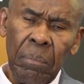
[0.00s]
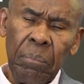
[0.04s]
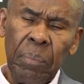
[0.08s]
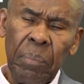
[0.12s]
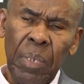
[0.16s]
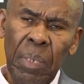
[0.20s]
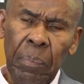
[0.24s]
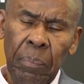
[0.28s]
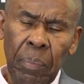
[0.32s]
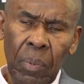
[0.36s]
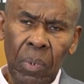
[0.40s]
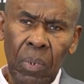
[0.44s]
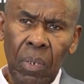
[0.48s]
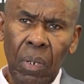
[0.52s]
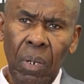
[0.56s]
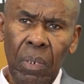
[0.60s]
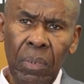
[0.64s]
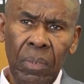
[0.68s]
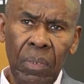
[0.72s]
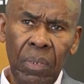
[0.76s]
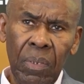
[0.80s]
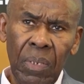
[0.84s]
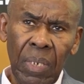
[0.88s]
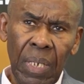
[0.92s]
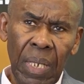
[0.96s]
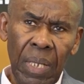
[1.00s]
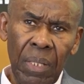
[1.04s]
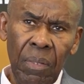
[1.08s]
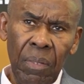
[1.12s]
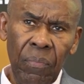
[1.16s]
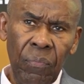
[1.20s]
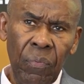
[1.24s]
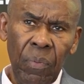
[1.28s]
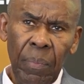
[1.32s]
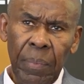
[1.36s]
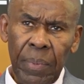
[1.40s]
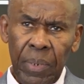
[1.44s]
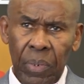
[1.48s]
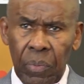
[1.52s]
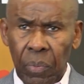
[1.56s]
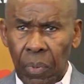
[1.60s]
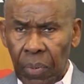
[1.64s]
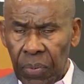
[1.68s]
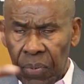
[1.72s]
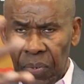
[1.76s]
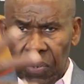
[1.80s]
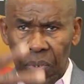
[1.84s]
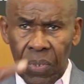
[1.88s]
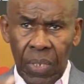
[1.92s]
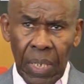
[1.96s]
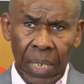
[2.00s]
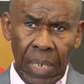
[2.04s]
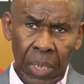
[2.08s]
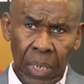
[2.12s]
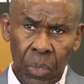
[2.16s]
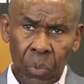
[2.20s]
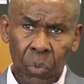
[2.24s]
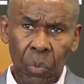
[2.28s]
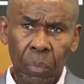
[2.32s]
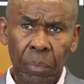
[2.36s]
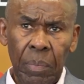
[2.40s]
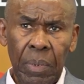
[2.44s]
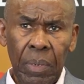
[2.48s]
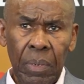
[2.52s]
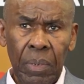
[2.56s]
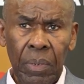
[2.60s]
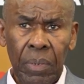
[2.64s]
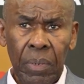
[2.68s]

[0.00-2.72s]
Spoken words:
people got together from across the globe,